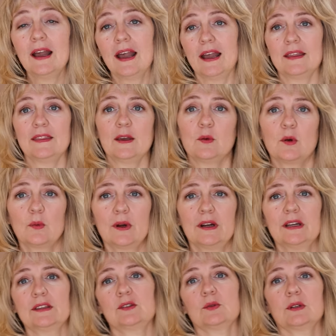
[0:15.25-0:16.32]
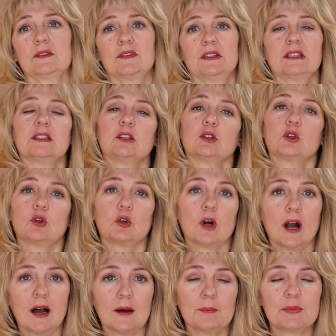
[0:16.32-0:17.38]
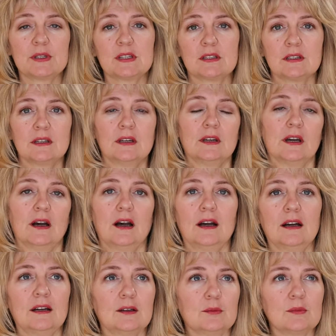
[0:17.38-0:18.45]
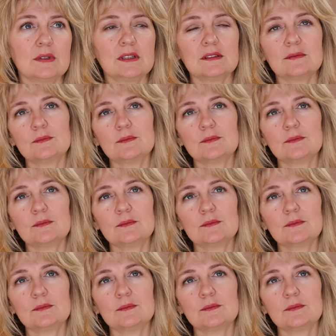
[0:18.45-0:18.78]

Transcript: and they were wearing sort of a little cropped um,